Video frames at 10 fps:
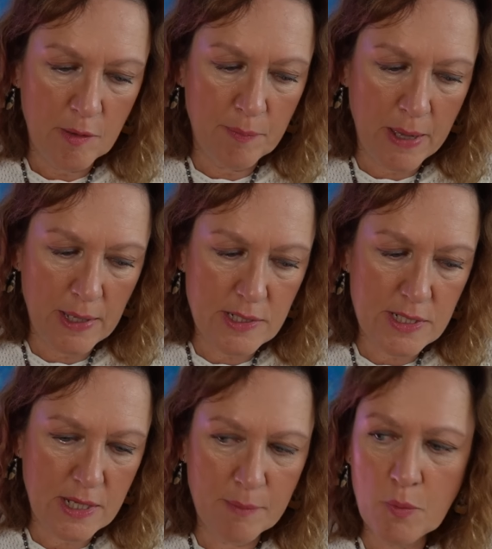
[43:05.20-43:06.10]

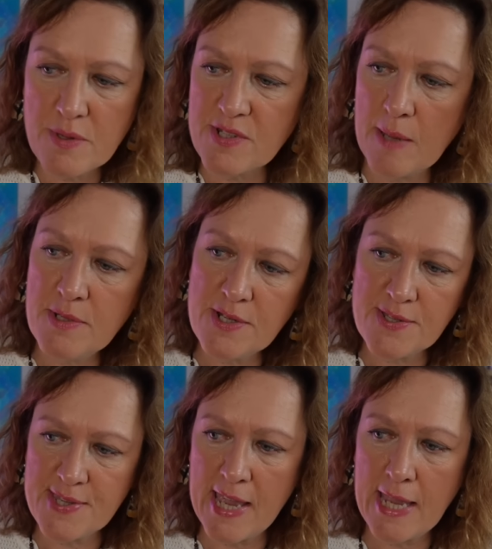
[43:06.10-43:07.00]
but I'm almost tempted to
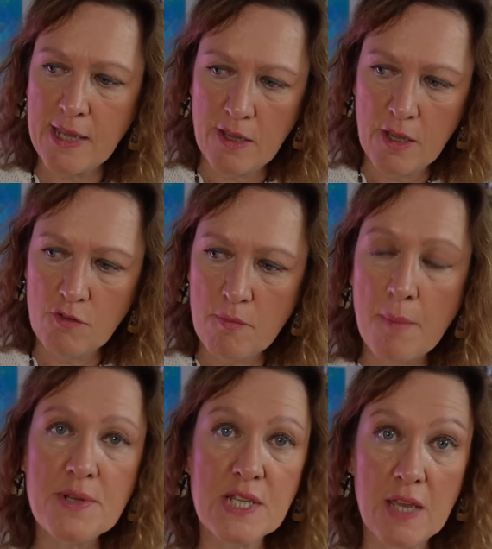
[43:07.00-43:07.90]
say,
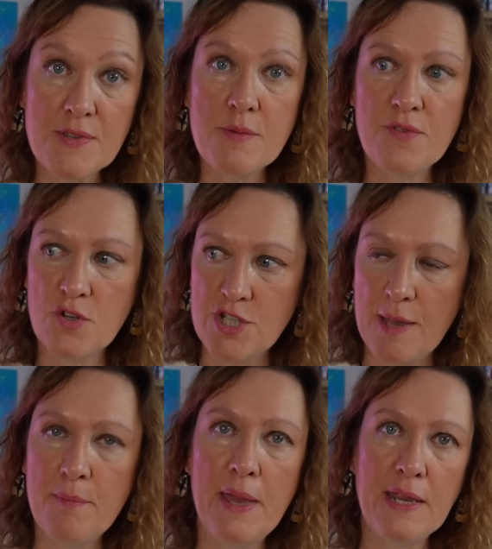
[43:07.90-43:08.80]
remember to give some of your
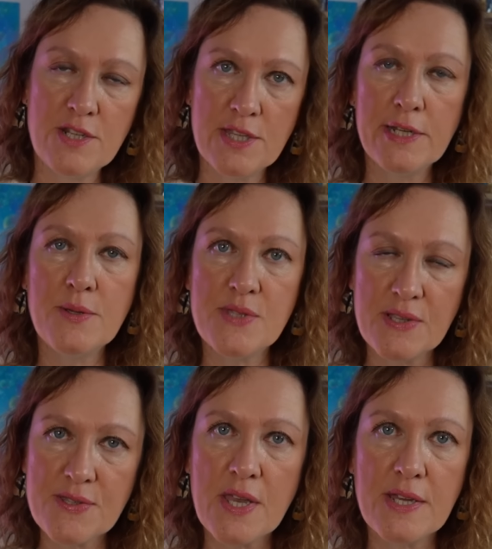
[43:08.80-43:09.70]
champagne to the
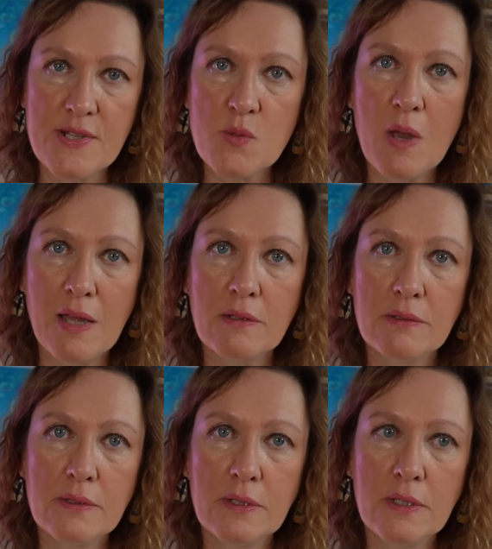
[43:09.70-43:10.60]
losing side as
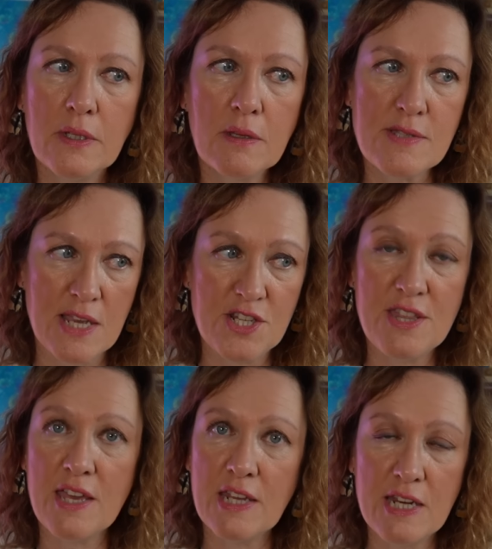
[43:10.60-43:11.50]
well. Because actually
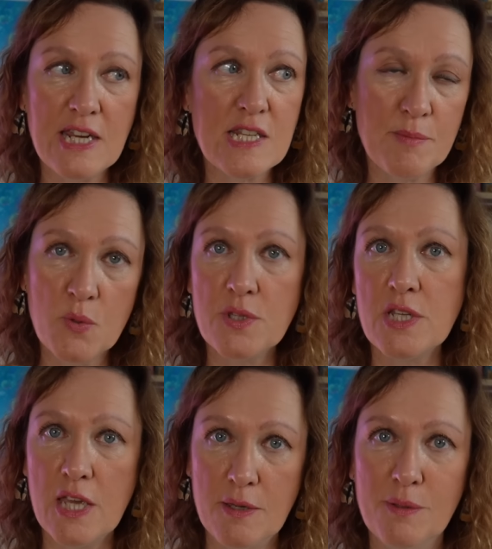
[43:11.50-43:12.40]
they're going to need it more than
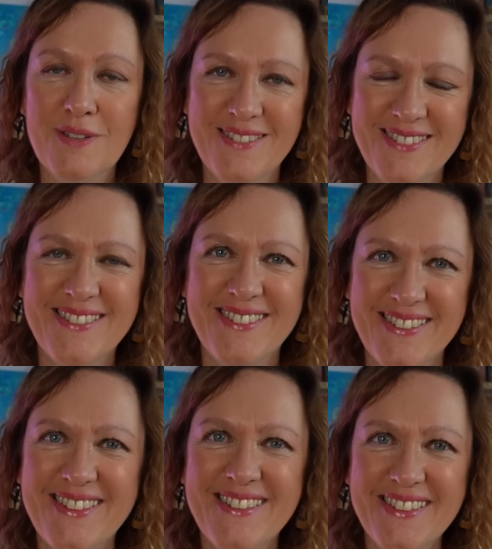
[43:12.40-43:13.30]
you.
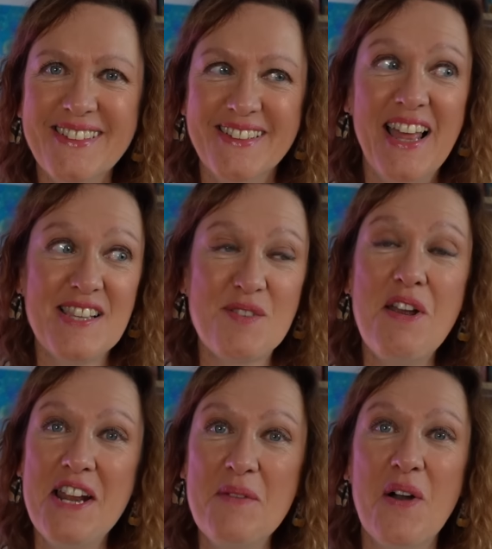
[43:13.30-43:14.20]

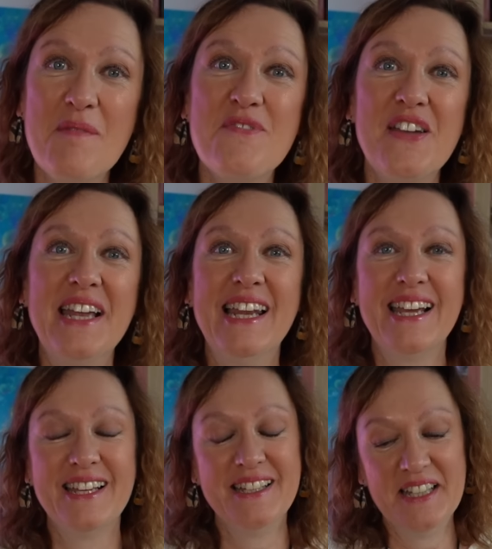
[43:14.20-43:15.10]
That's really what I'm
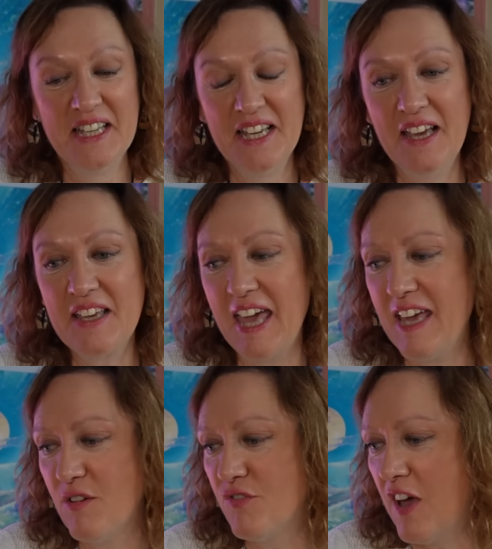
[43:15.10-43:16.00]
feeling.
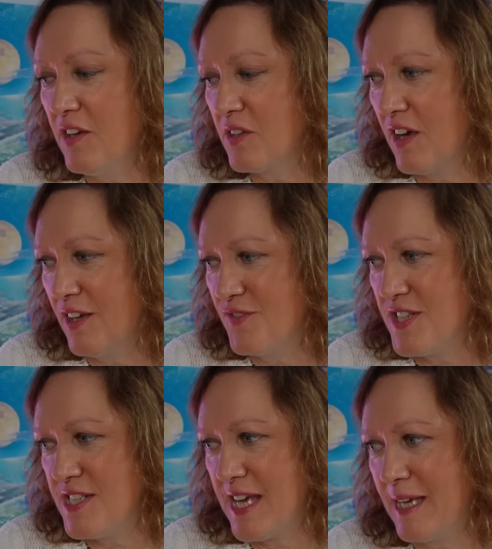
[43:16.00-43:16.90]
Okay, final card for
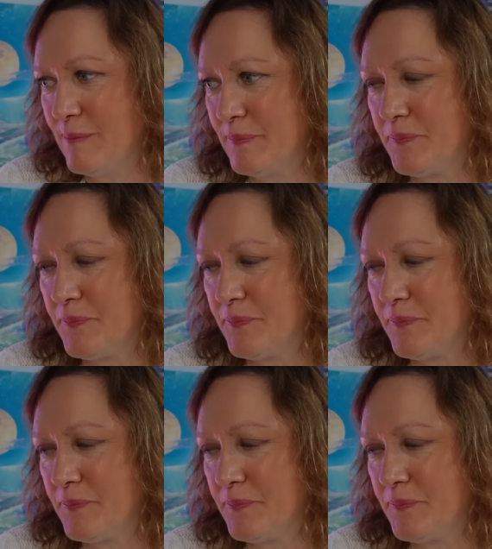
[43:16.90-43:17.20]
today.